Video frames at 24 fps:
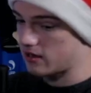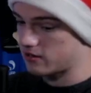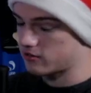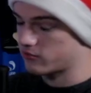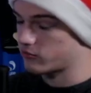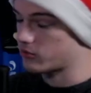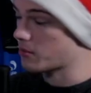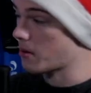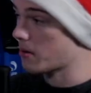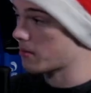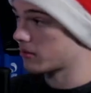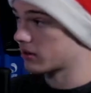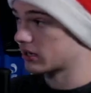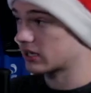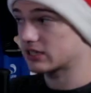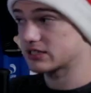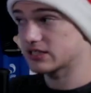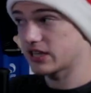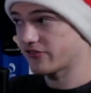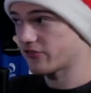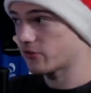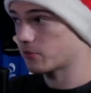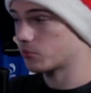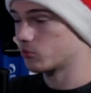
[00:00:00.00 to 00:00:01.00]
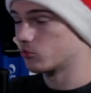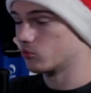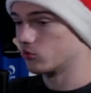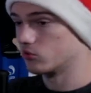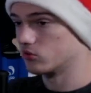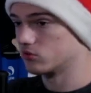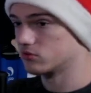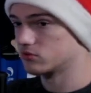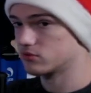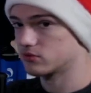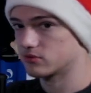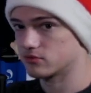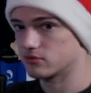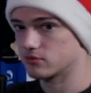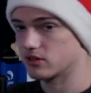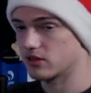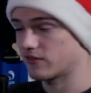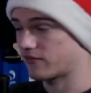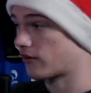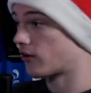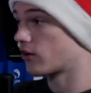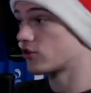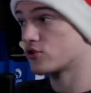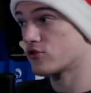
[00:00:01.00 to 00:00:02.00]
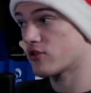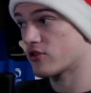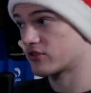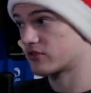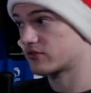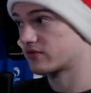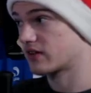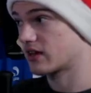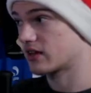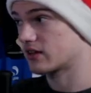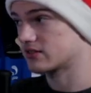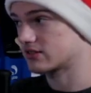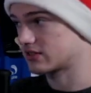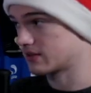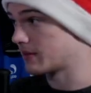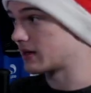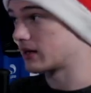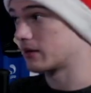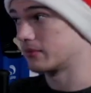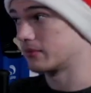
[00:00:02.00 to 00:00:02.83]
remember, against Liverpool, if there are 2,000 fans, they made a big